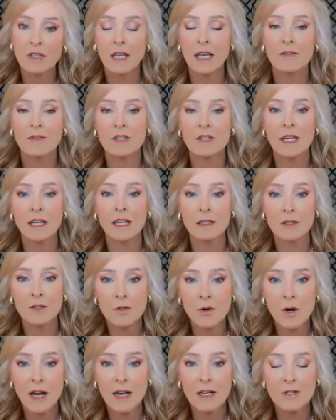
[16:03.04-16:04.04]
that they haven't taken
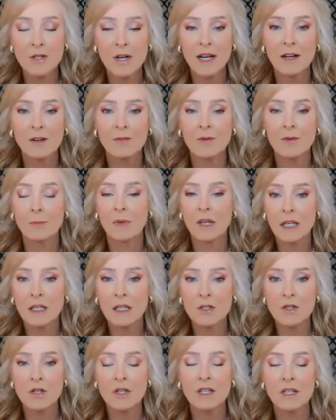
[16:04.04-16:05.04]
the trash out from the
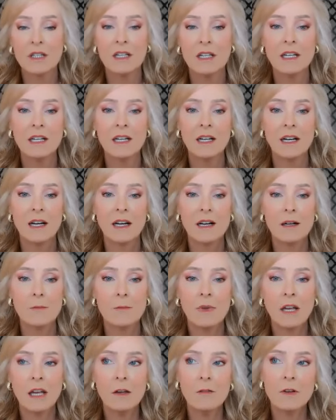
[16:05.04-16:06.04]
kitchen.
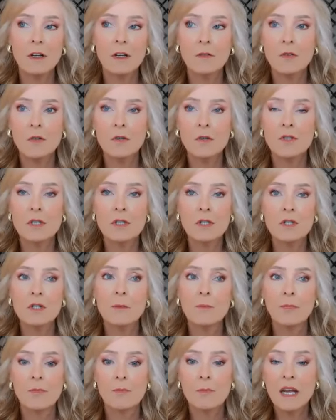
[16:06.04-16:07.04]
Um, even if you
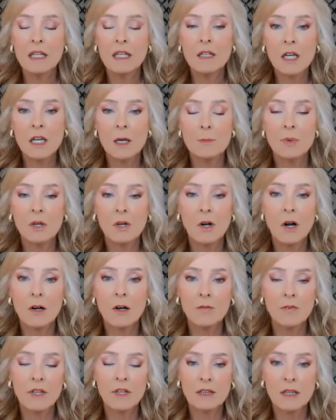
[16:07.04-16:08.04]
just make a cup of
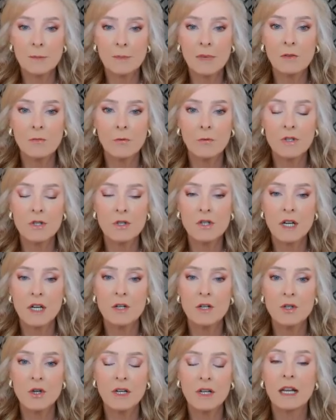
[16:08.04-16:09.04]
coffee at the beverage
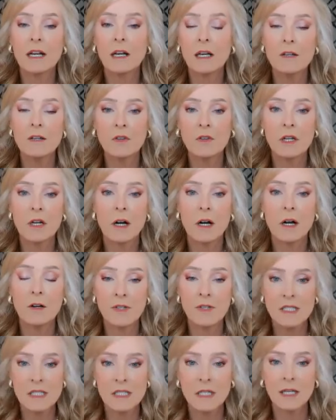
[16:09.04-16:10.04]
station and leave the
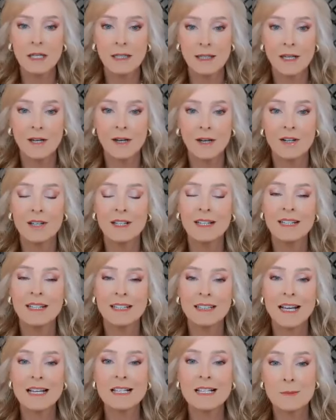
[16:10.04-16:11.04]
coffee sitting there,
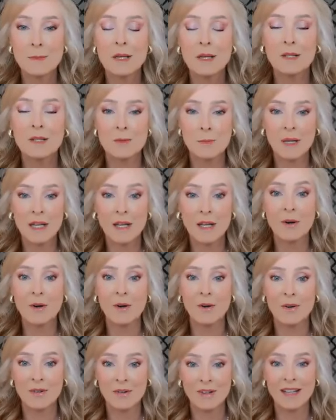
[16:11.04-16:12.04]
that smells
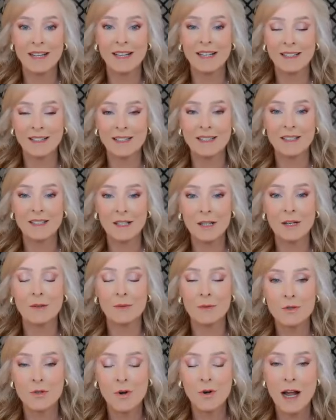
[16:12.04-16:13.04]
better than you
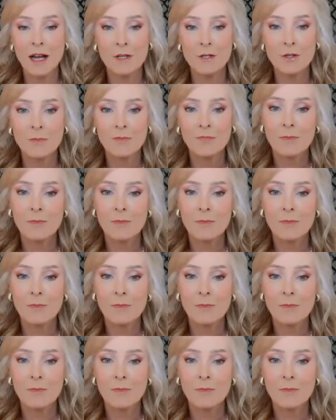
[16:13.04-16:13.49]
know trash